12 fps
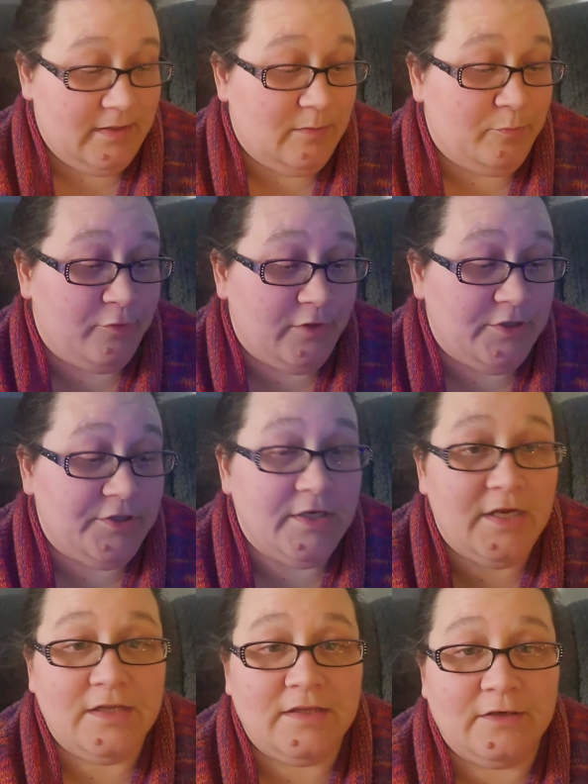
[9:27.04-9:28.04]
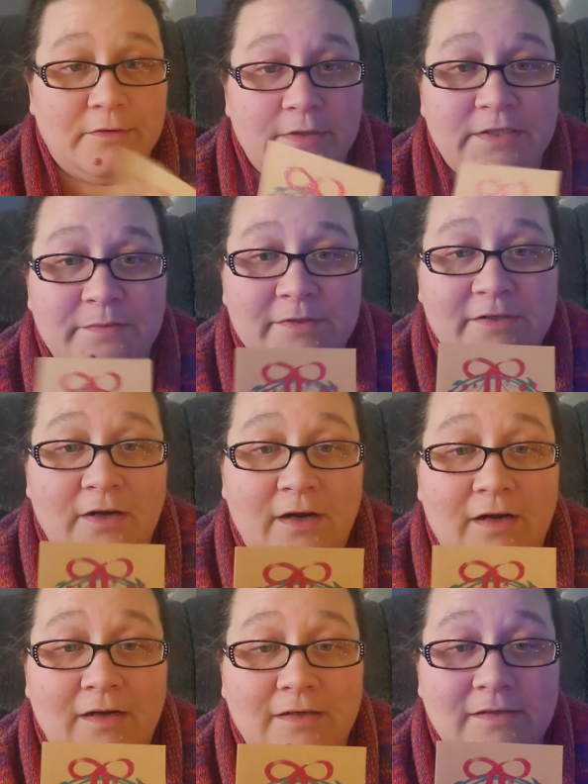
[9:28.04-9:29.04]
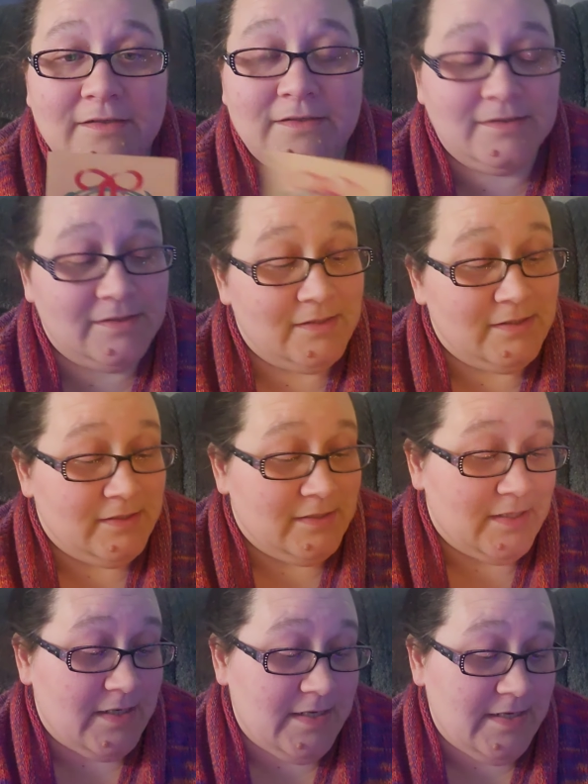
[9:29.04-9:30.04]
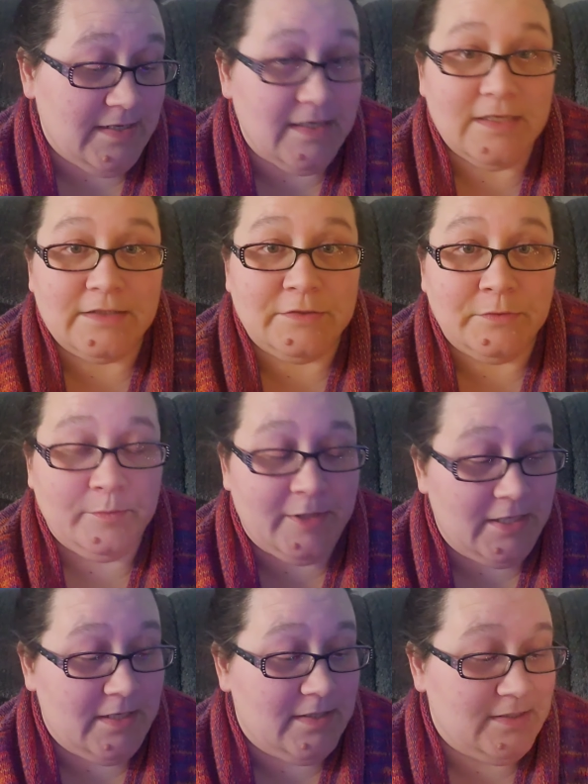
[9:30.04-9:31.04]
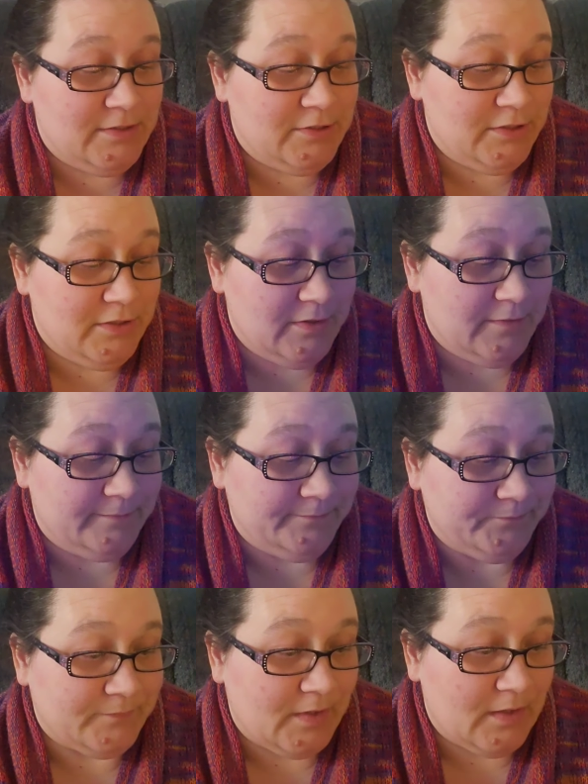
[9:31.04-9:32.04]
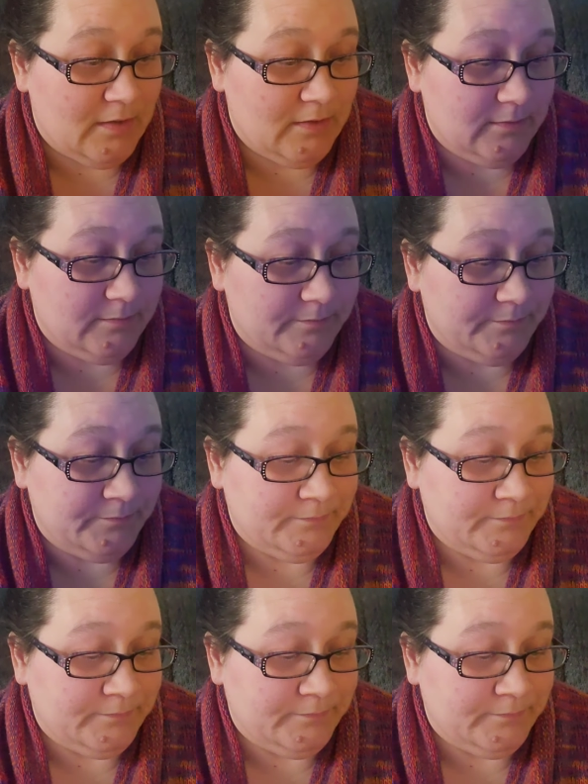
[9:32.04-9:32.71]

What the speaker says: I appreciate the Christmas card. I didn't get too many this year. I don't